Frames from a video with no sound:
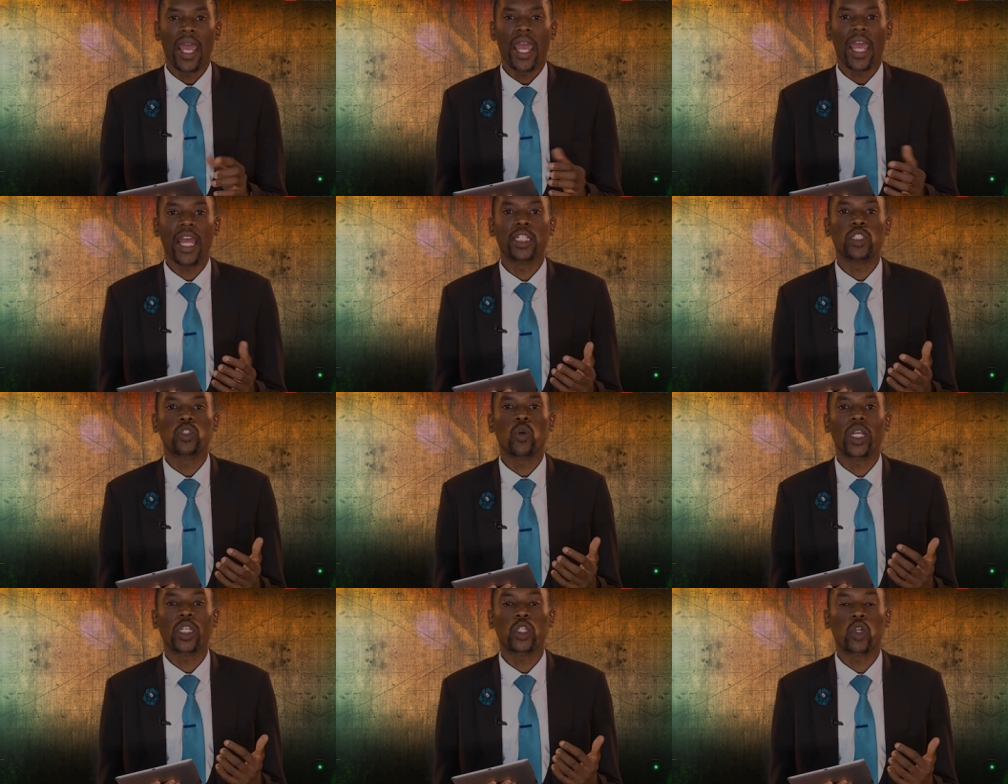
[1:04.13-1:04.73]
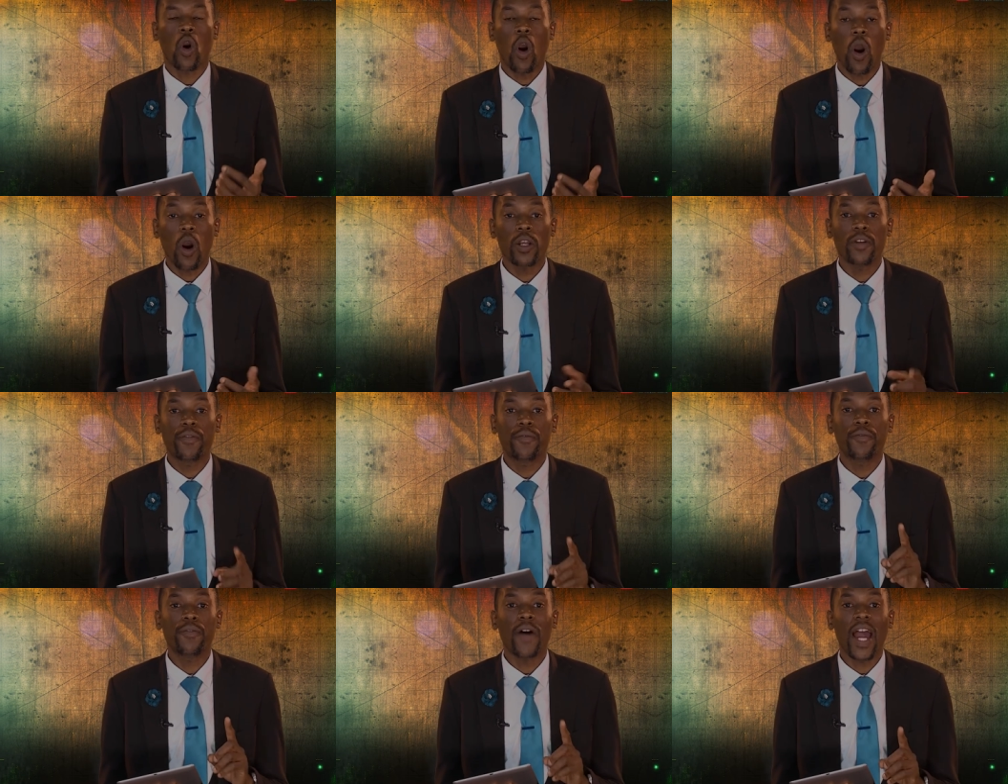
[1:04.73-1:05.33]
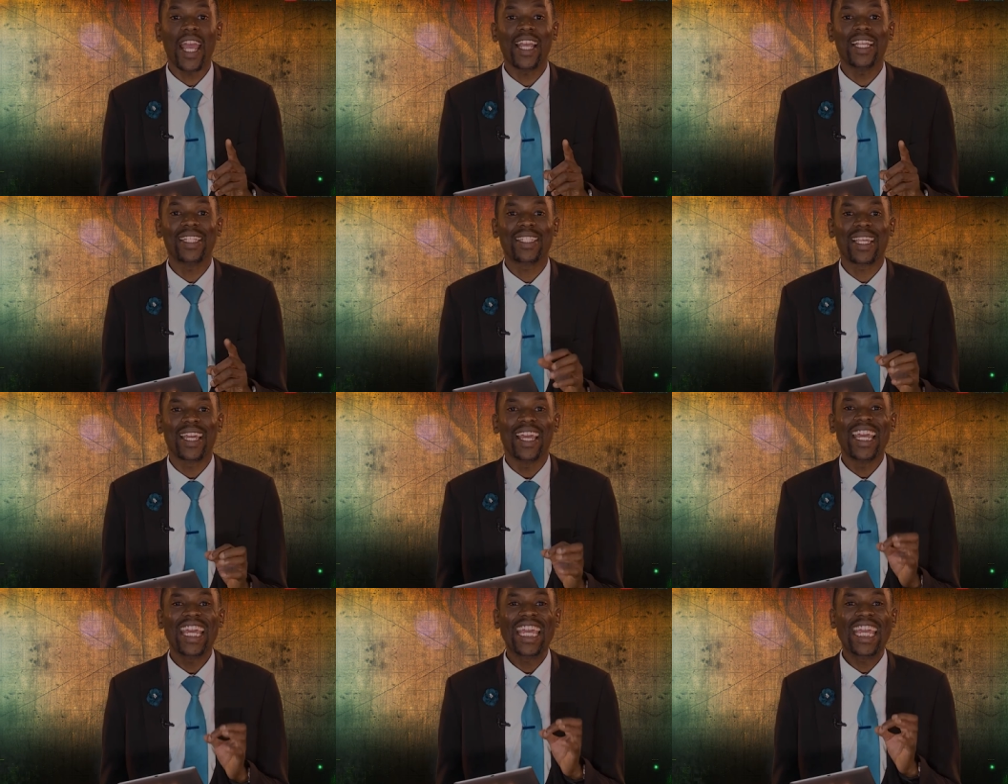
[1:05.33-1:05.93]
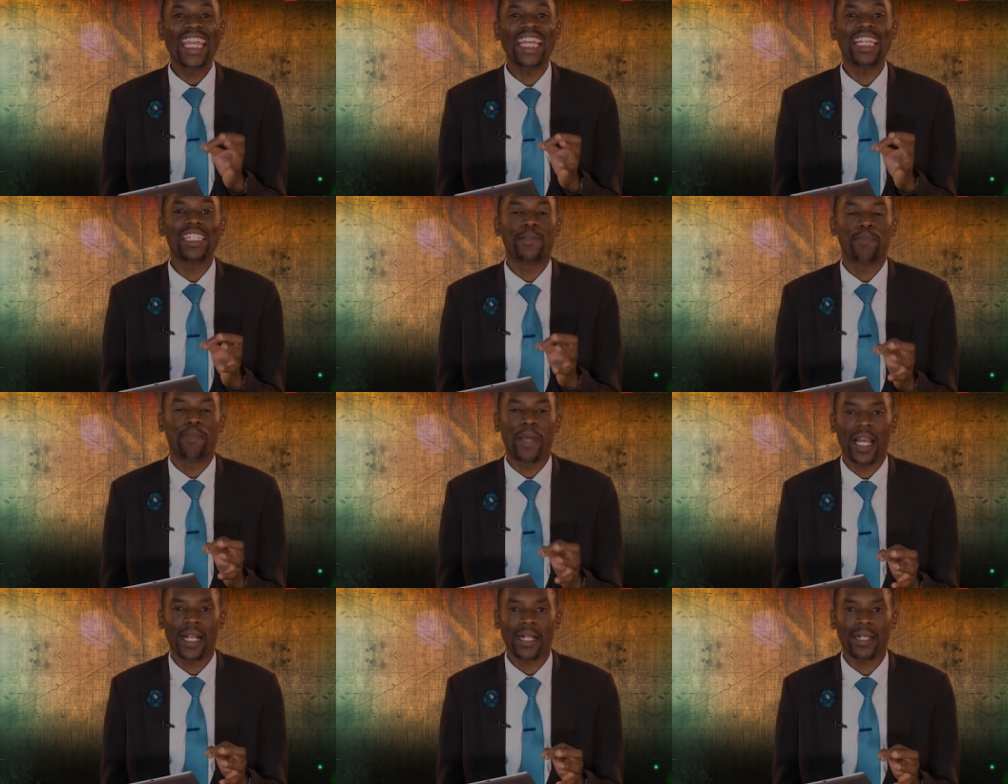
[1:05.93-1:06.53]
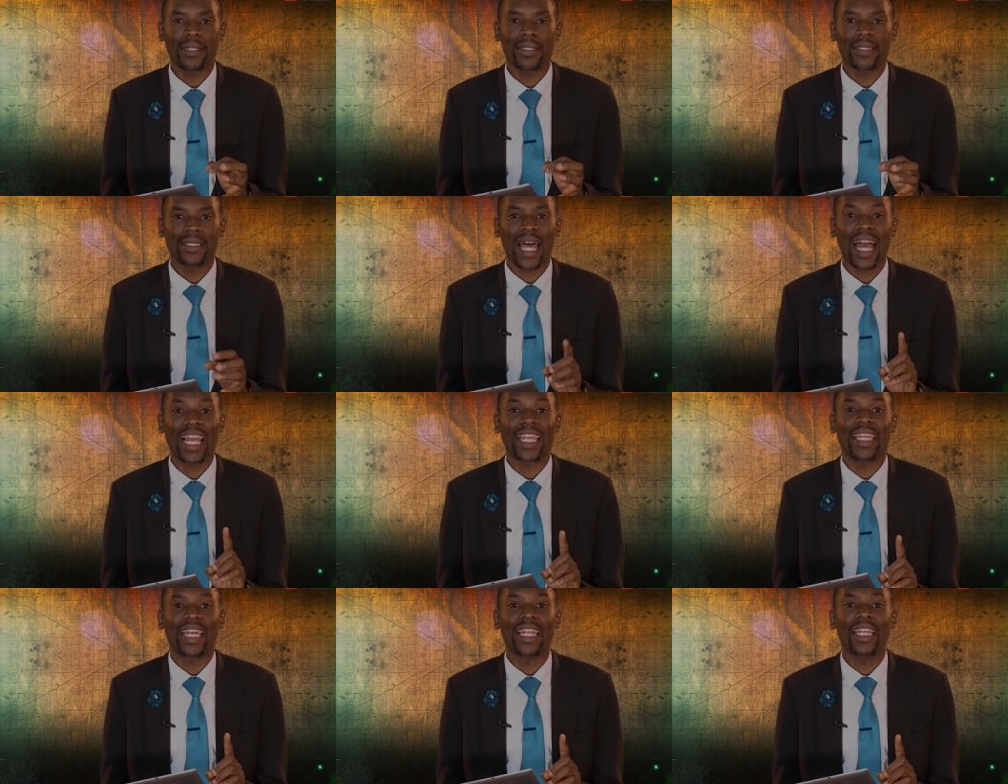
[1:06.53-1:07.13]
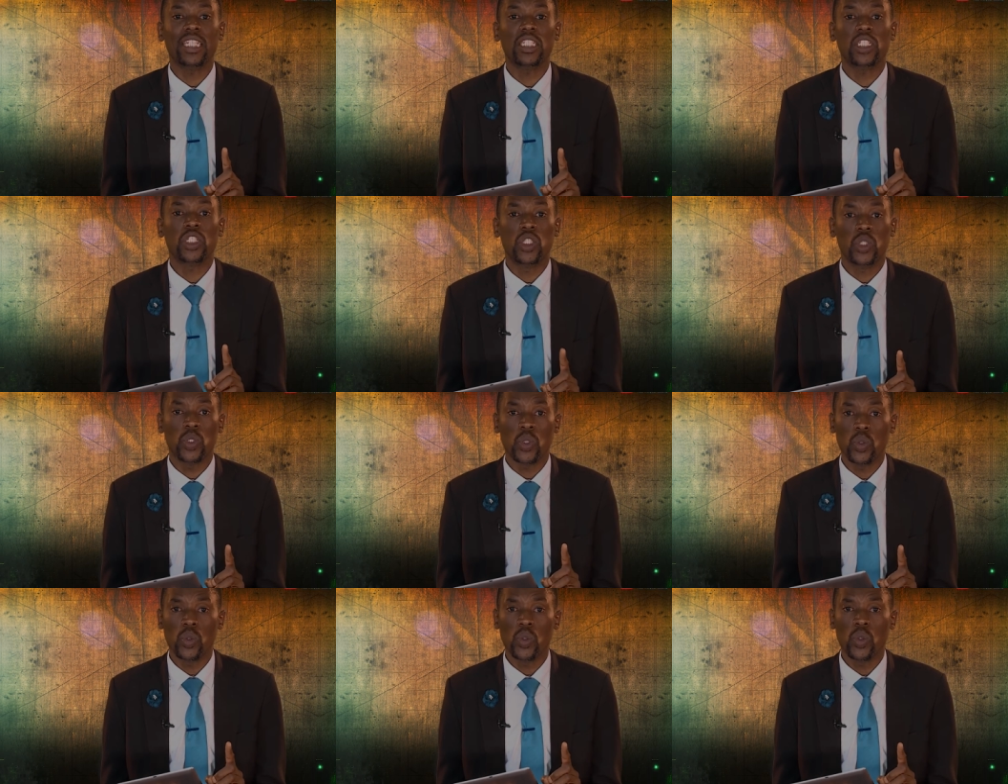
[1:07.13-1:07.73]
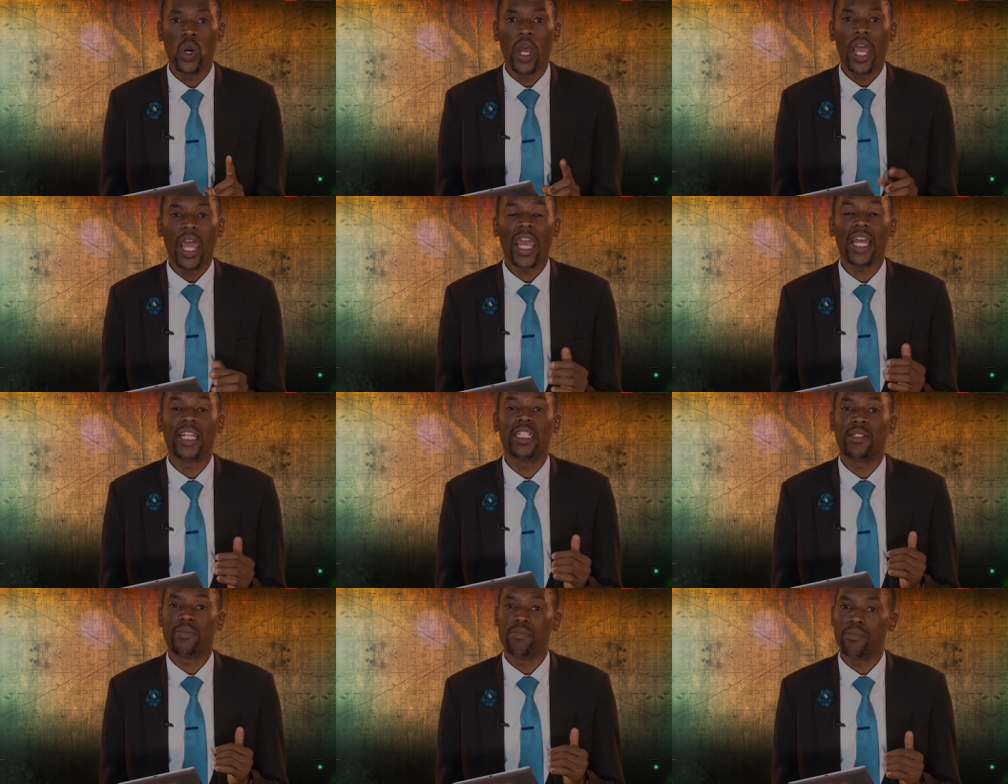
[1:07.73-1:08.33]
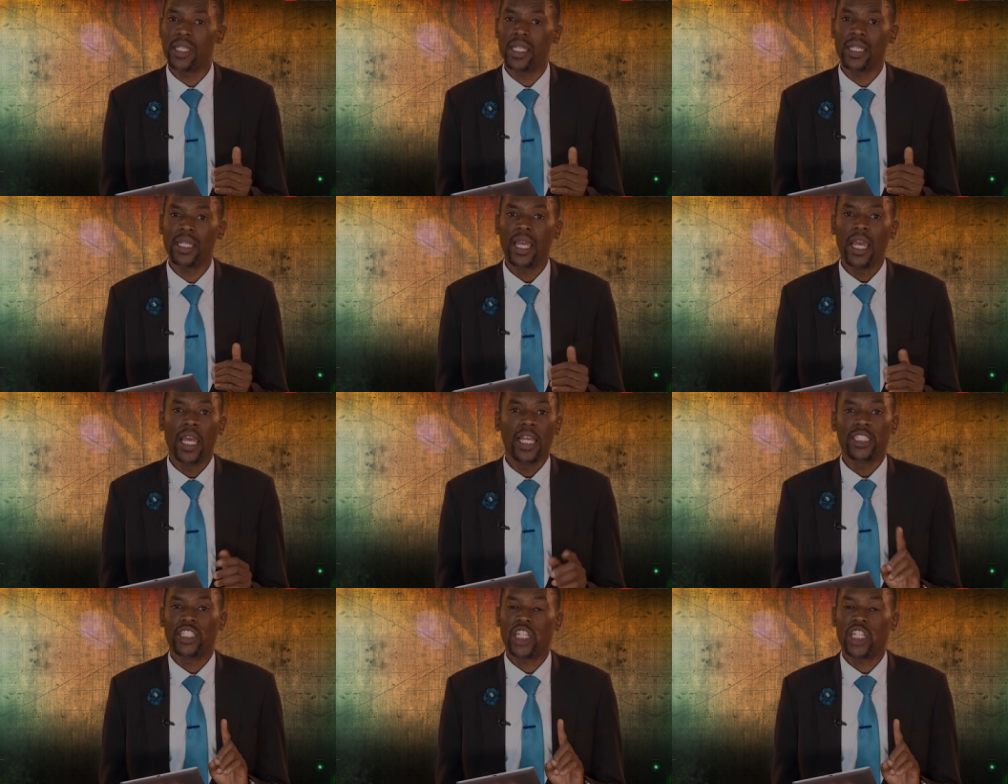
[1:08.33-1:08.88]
And when God fights his battles against you and me,